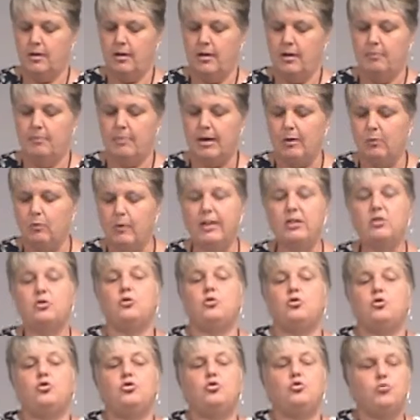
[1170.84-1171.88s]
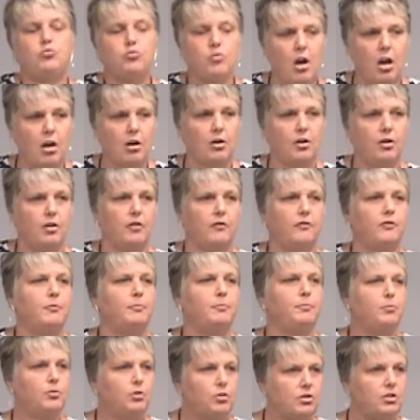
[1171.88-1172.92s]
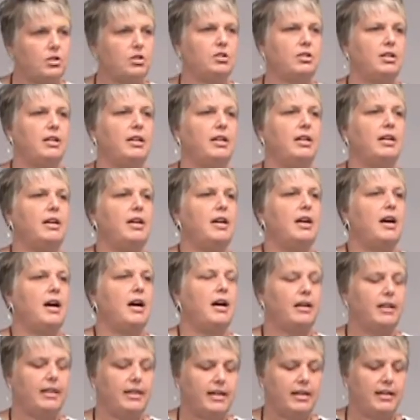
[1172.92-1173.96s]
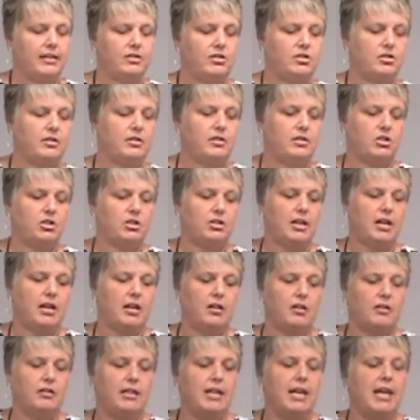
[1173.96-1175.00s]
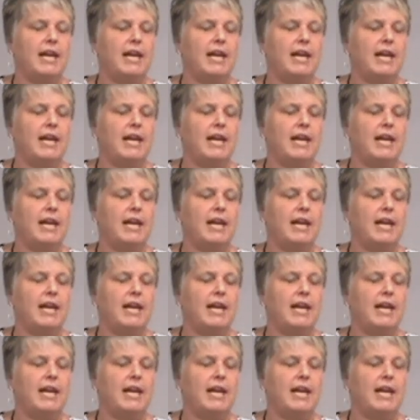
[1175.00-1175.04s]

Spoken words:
My wings are stronger from pushing against the shell.